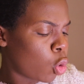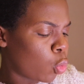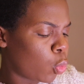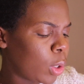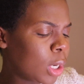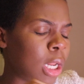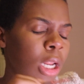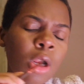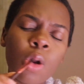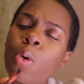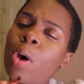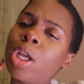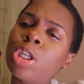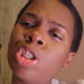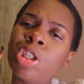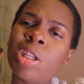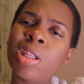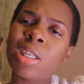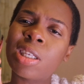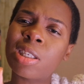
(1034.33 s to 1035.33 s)
we didn't
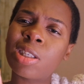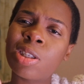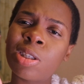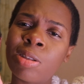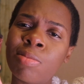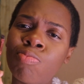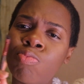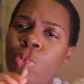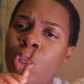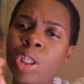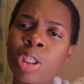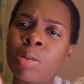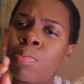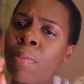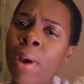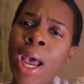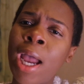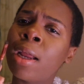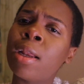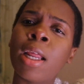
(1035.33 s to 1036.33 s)
question this
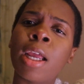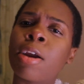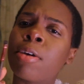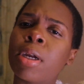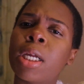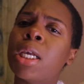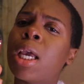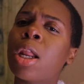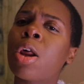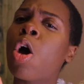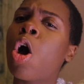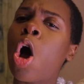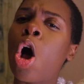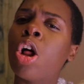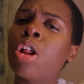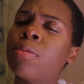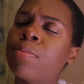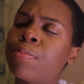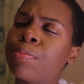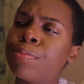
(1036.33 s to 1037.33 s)
binary at
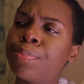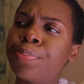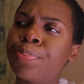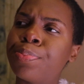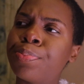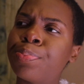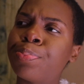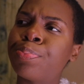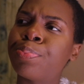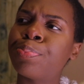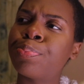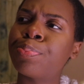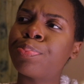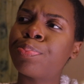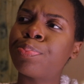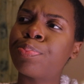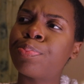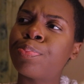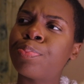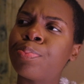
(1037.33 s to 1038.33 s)
all.
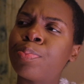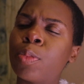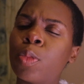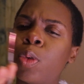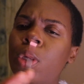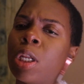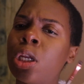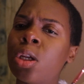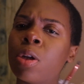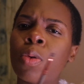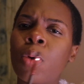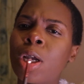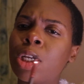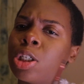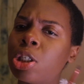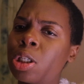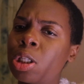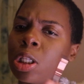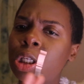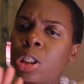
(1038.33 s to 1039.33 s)
We didn't
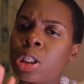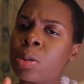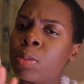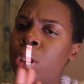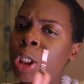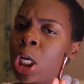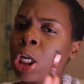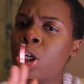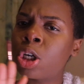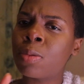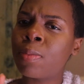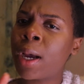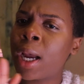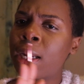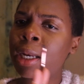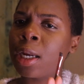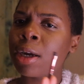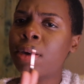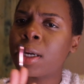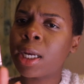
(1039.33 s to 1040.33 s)
question this gender
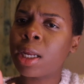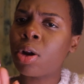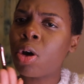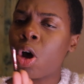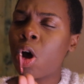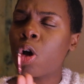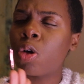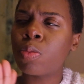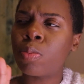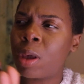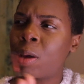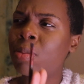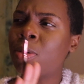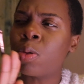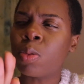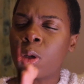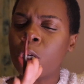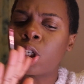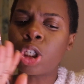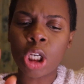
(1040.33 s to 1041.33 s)
binary at all. Maybe
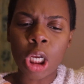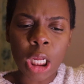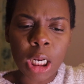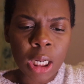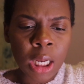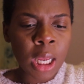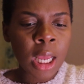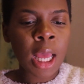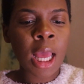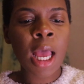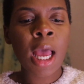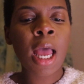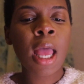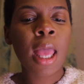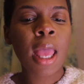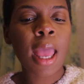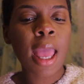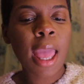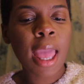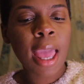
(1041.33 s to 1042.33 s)
we should.
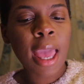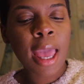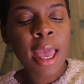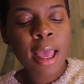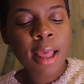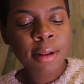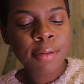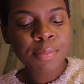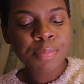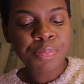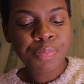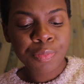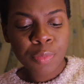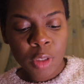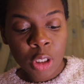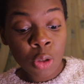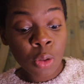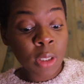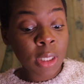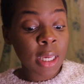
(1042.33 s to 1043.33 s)
And
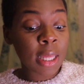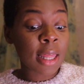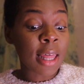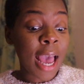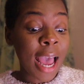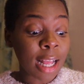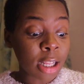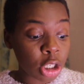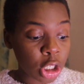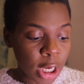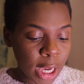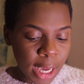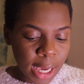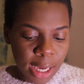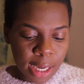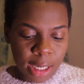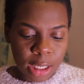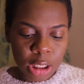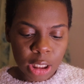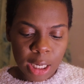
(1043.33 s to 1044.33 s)
you see that
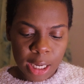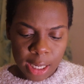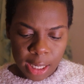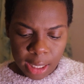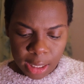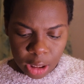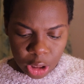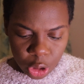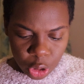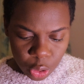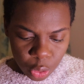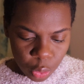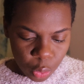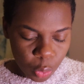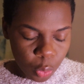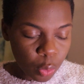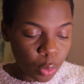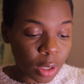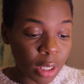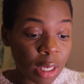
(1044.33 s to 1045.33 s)
change
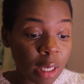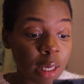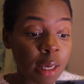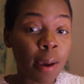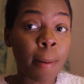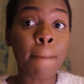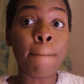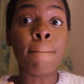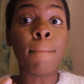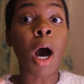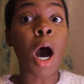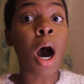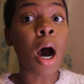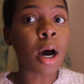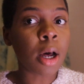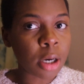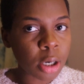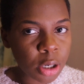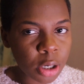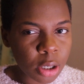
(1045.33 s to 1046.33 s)
into the
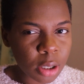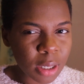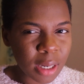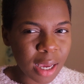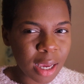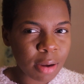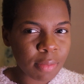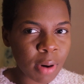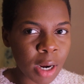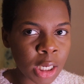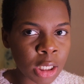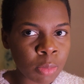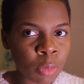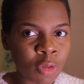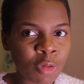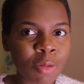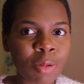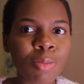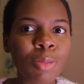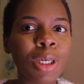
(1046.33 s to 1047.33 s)
modern gay rights
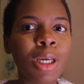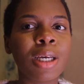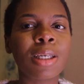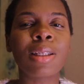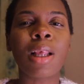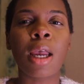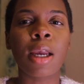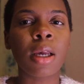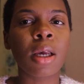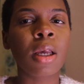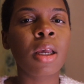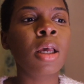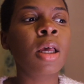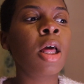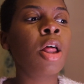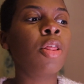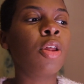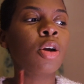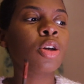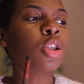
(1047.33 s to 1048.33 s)
movement, because like
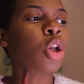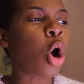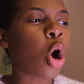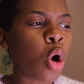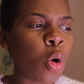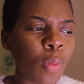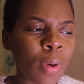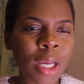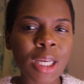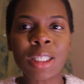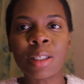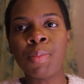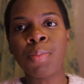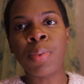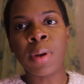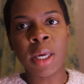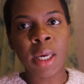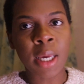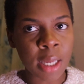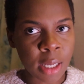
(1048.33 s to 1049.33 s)
there's always
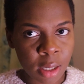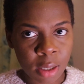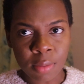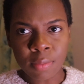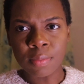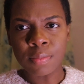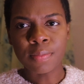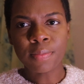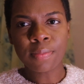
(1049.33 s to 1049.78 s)
been